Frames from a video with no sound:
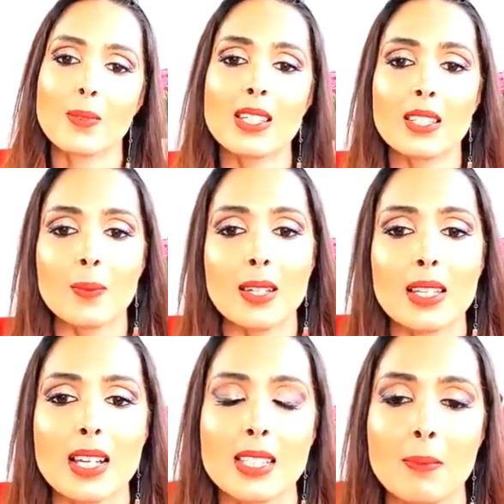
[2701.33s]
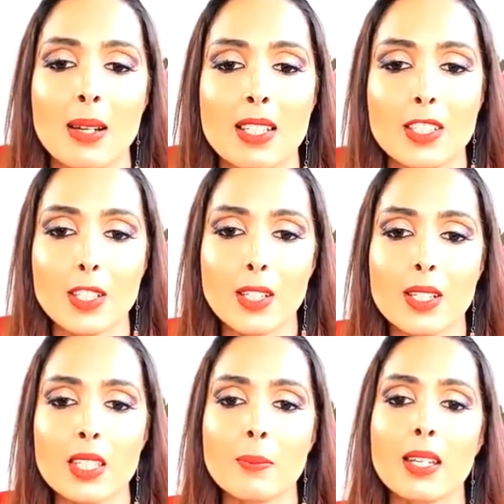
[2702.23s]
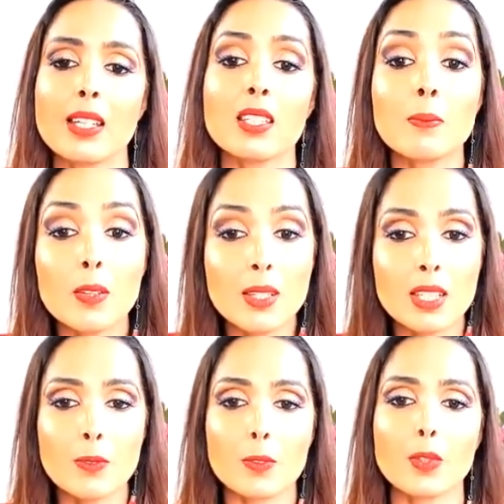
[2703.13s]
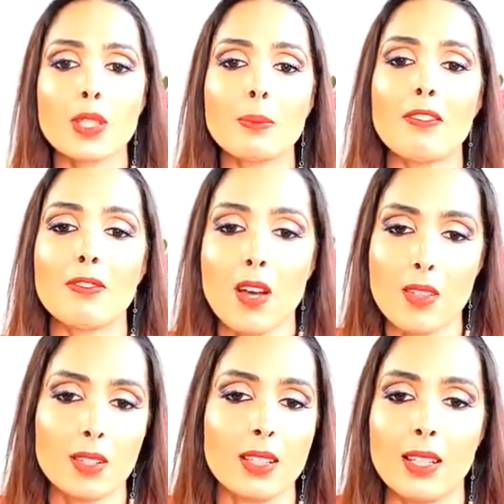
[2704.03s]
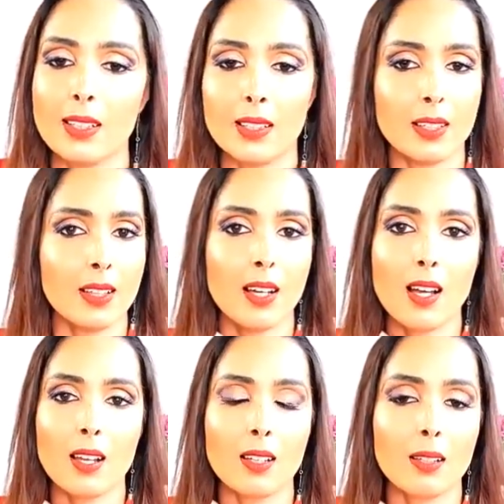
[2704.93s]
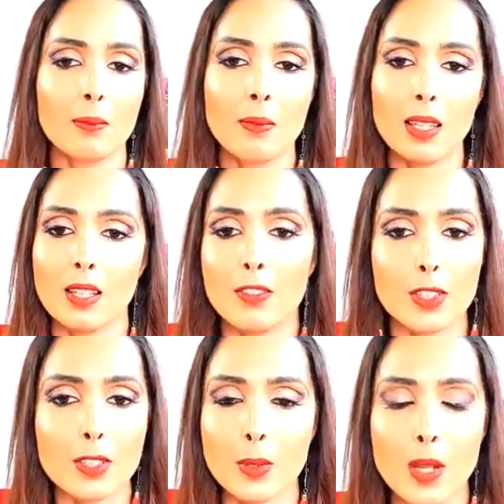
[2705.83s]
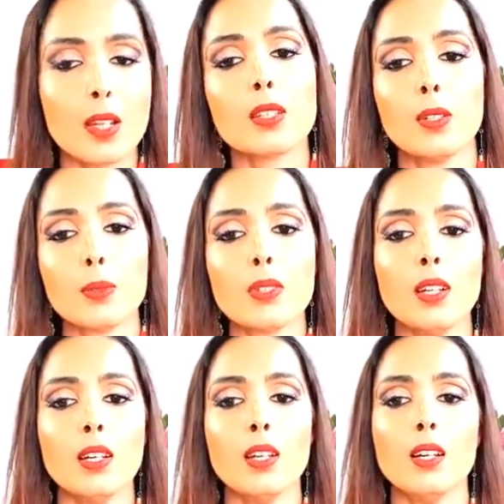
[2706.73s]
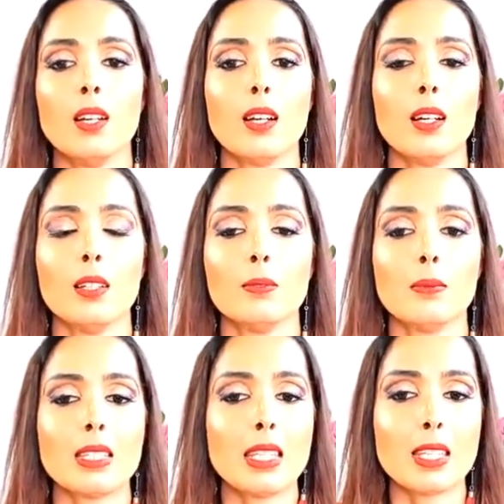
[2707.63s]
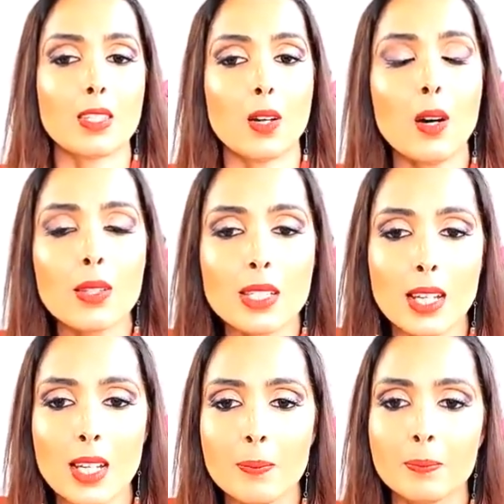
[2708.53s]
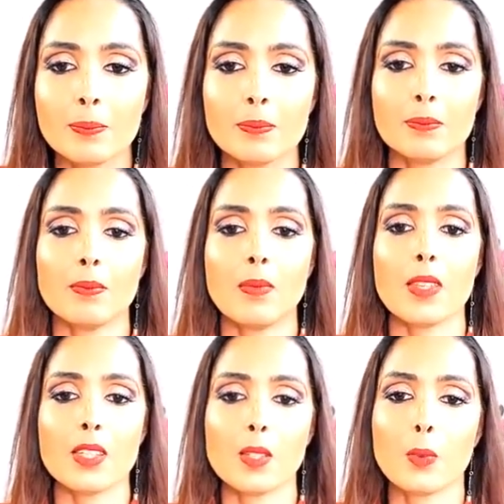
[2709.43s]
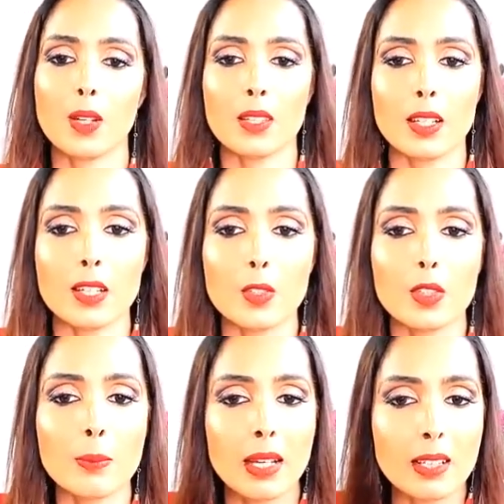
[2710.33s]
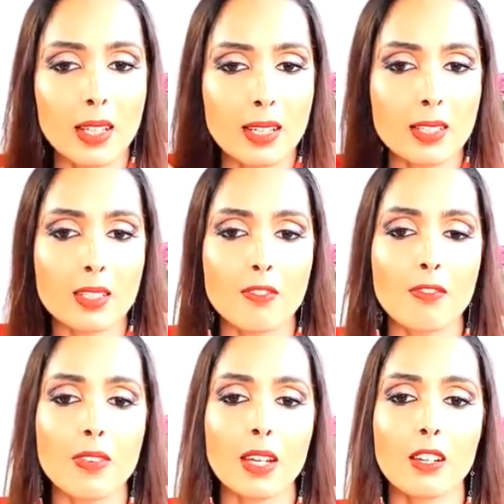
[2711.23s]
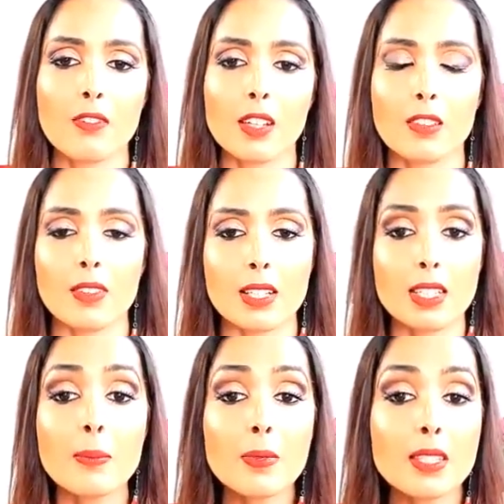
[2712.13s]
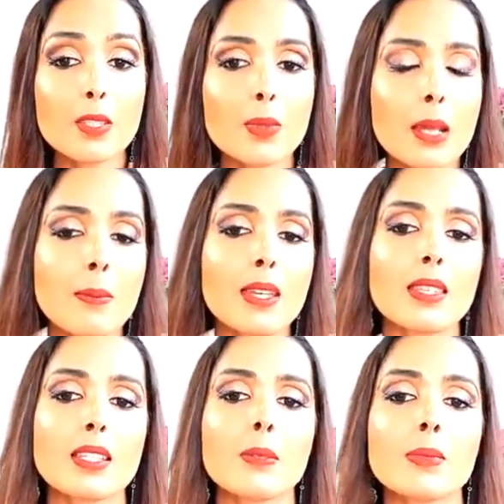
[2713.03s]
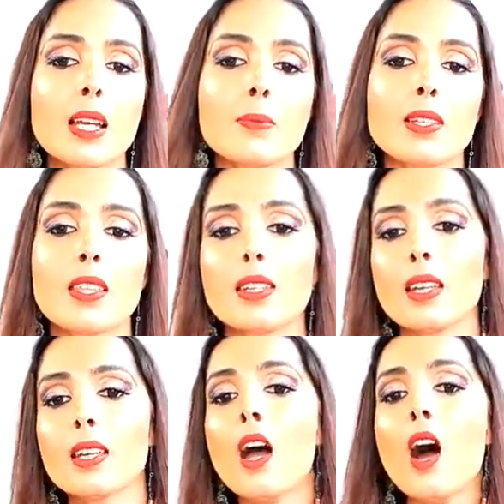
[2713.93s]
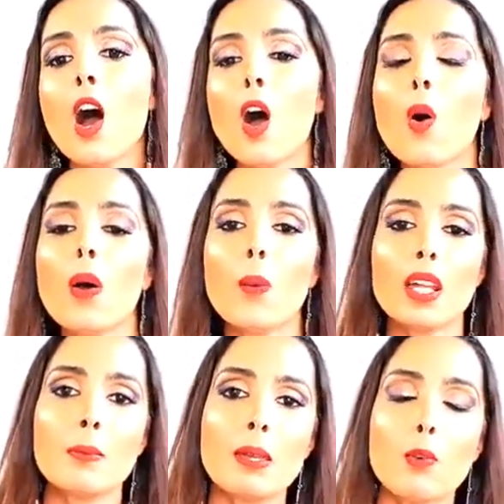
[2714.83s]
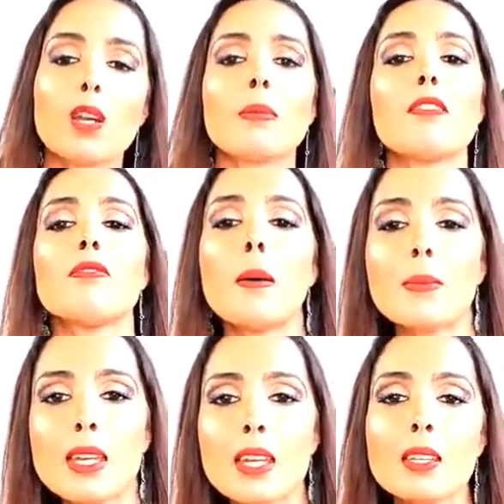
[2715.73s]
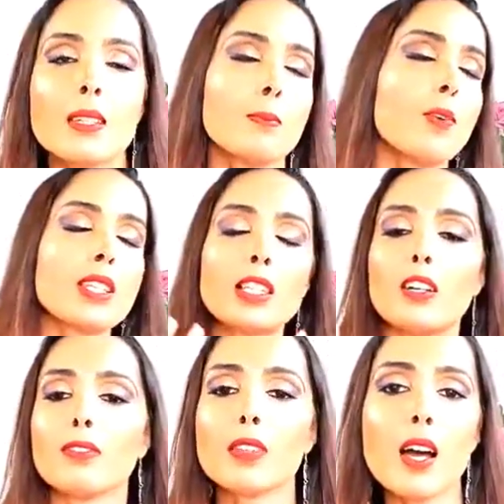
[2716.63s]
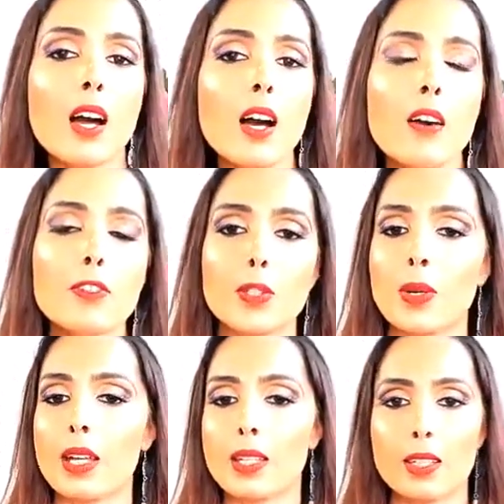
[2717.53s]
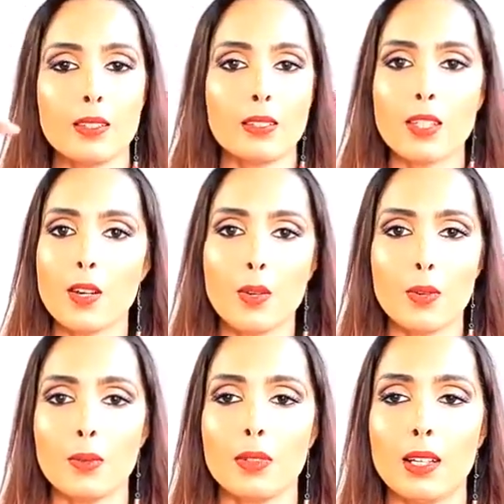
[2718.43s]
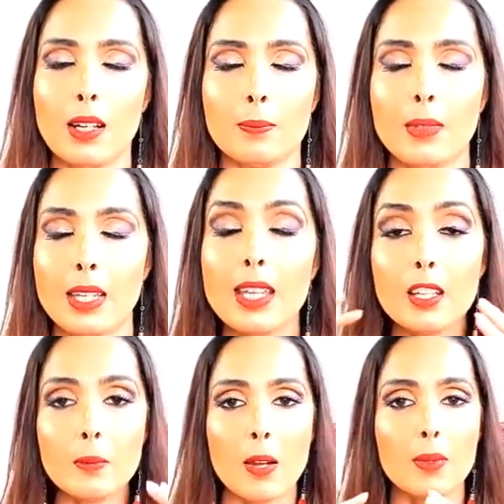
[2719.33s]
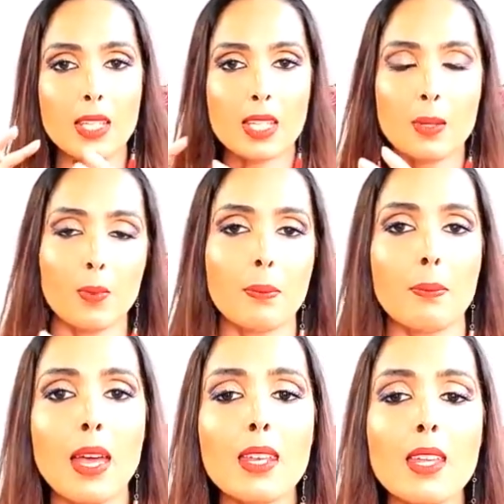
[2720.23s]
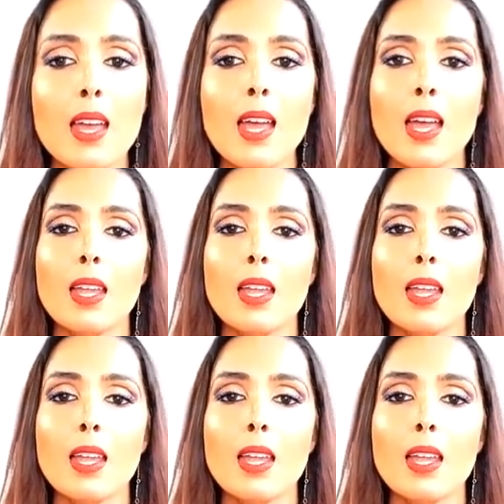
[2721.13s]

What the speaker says: I just recently realized that my insecurities and my intimate relationship root in my father line. My love, you're so not alone. I see this all the time, and this is the work that I do with my clients very, very, very deeply. This is what I mean, that sometimes they're thinking, oh, I want to be more in my feminine, more self-love, so I can, like heal my relationship with men.